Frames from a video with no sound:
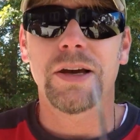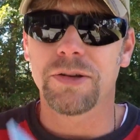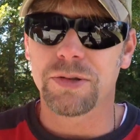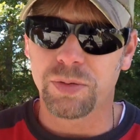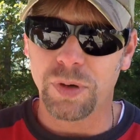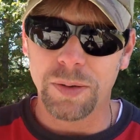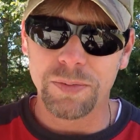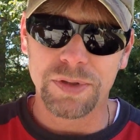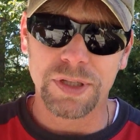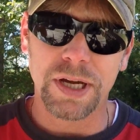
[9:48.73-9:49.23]
out
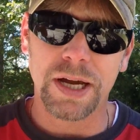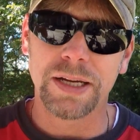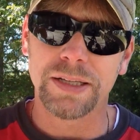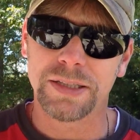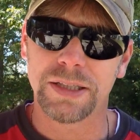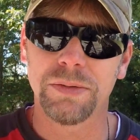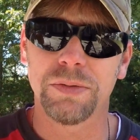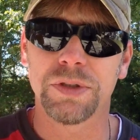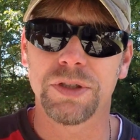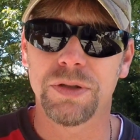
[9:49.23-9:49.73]
his website,
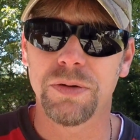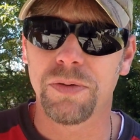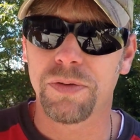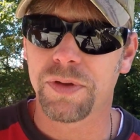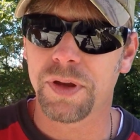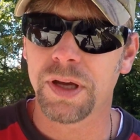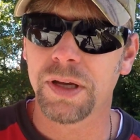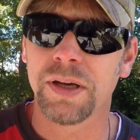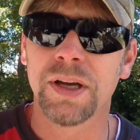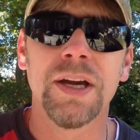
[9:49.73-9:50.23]
see what you
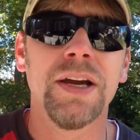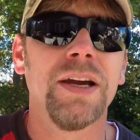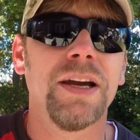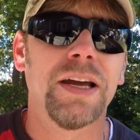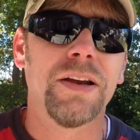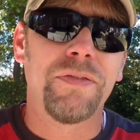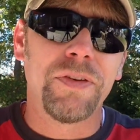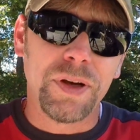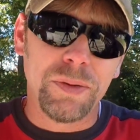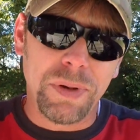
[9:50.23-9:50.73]
think.
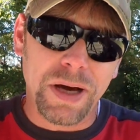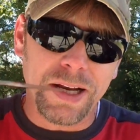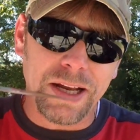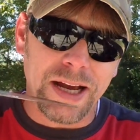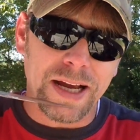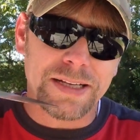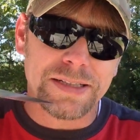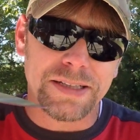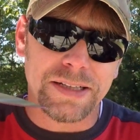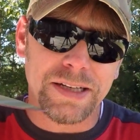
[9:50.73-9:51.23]
And if
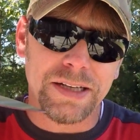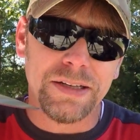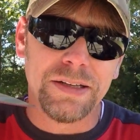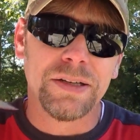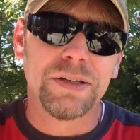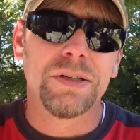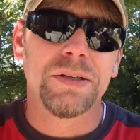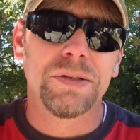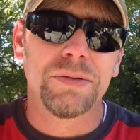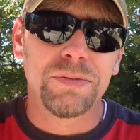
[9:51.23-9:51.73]
anybody has any
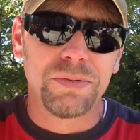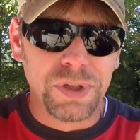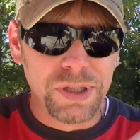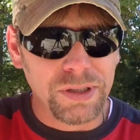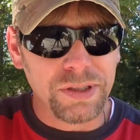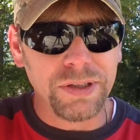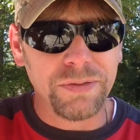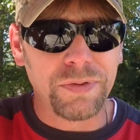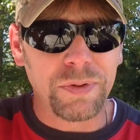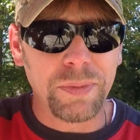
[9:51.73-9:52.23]

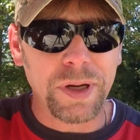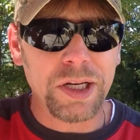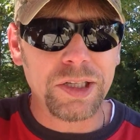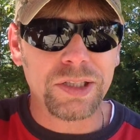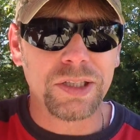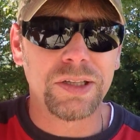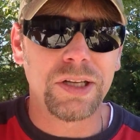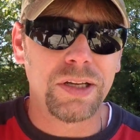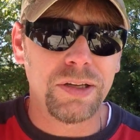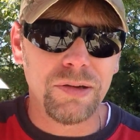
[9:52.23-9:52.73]
real
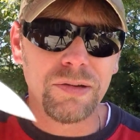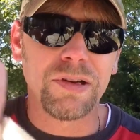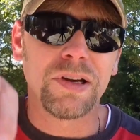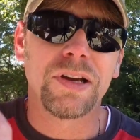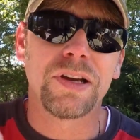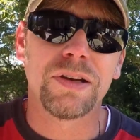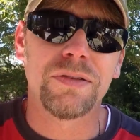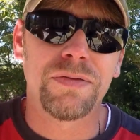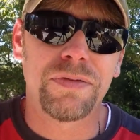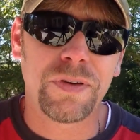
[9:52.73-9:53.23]
information that you
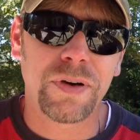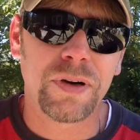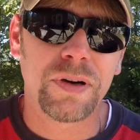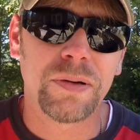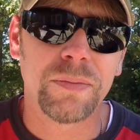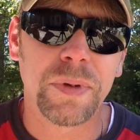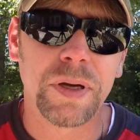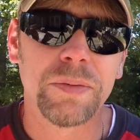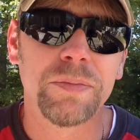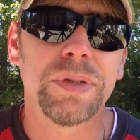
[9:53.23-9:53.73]
can
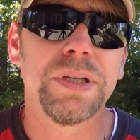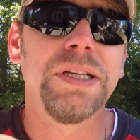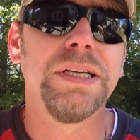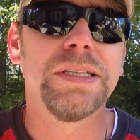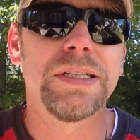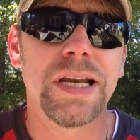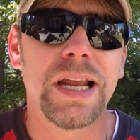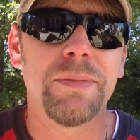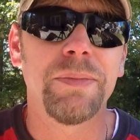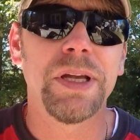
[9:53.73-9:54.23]
confirm,
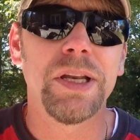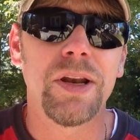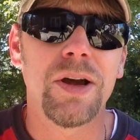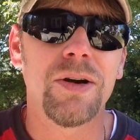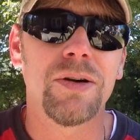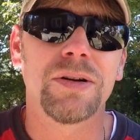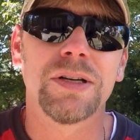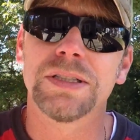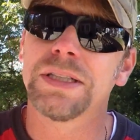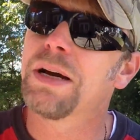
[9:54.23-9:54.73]
please let me
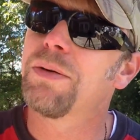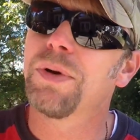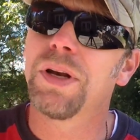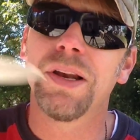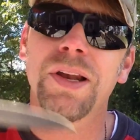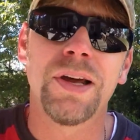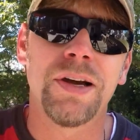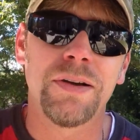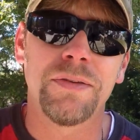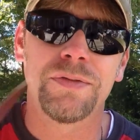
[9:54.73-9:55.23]
know, because I would
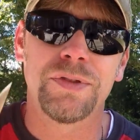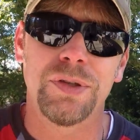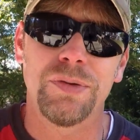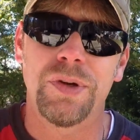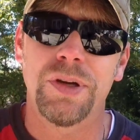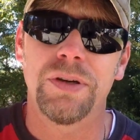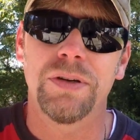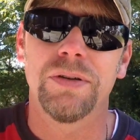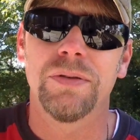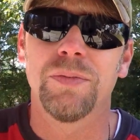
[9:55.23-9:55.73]
love to
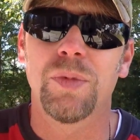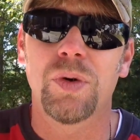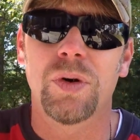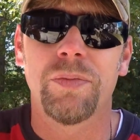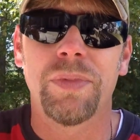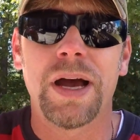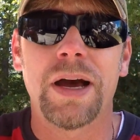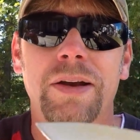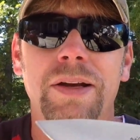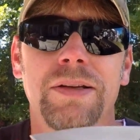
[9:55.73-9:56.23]
hear more
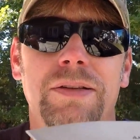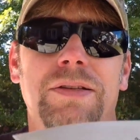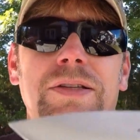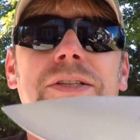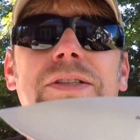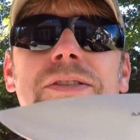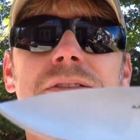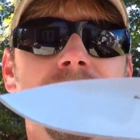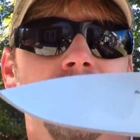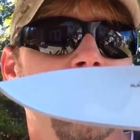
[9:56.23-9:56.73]
about it,
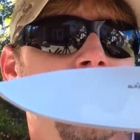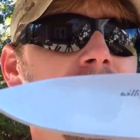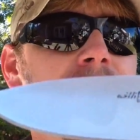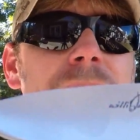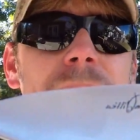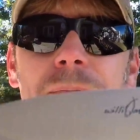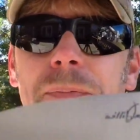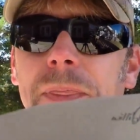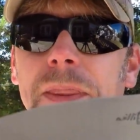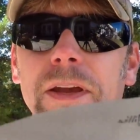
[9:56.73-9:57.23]
because,
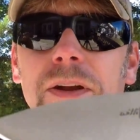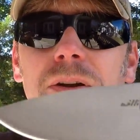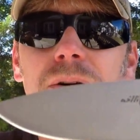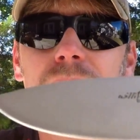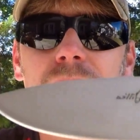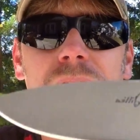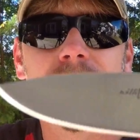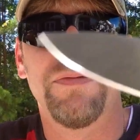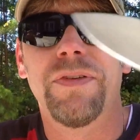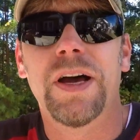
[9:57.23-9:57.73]
you know,
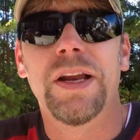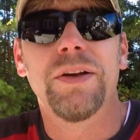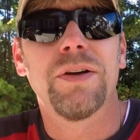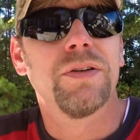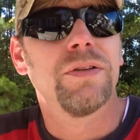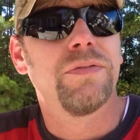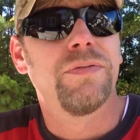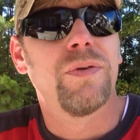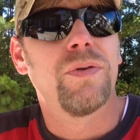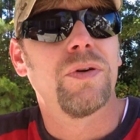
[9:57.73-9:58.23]
what I'm finding
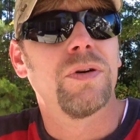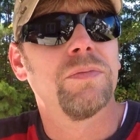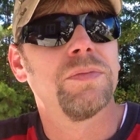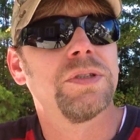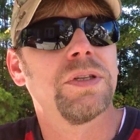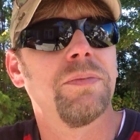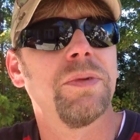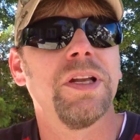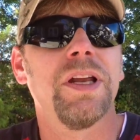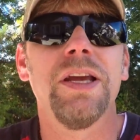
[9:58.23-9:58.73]
on the
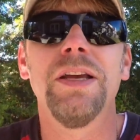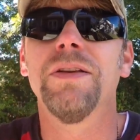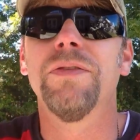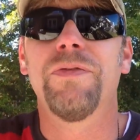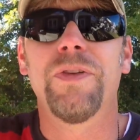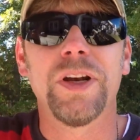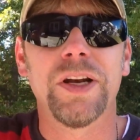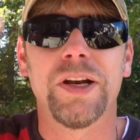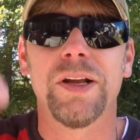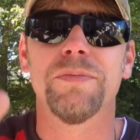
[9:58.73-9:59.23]
forums. I mean, he
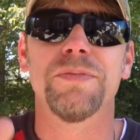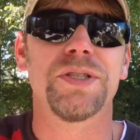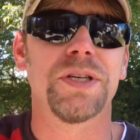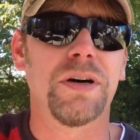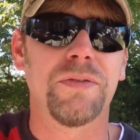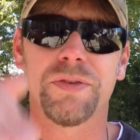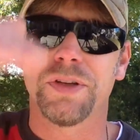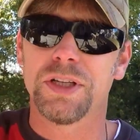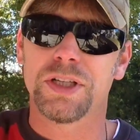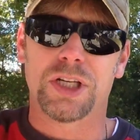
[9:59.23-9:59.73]
defended
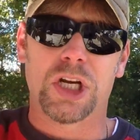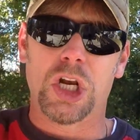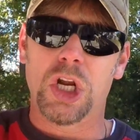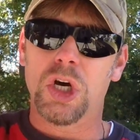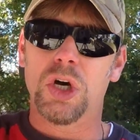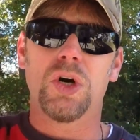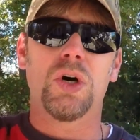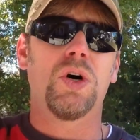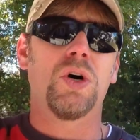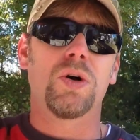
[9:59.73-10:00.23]
himself in this
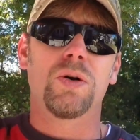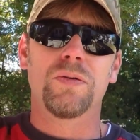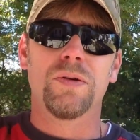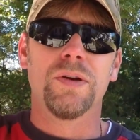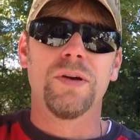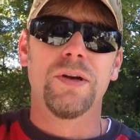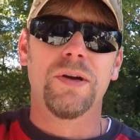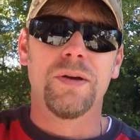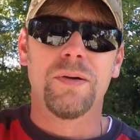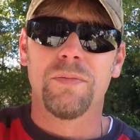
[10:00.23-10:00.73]
long
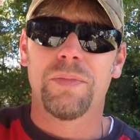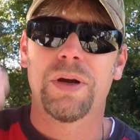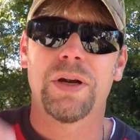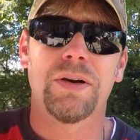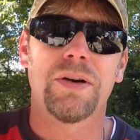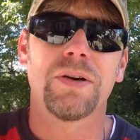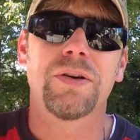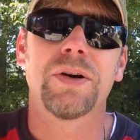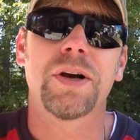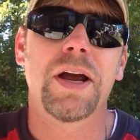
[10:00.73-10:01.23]

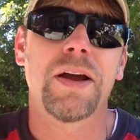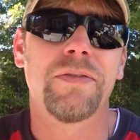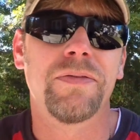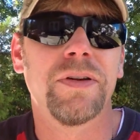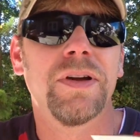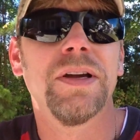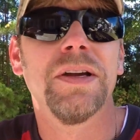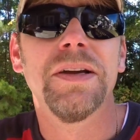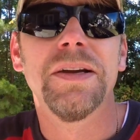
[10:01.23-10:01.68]
paragraph.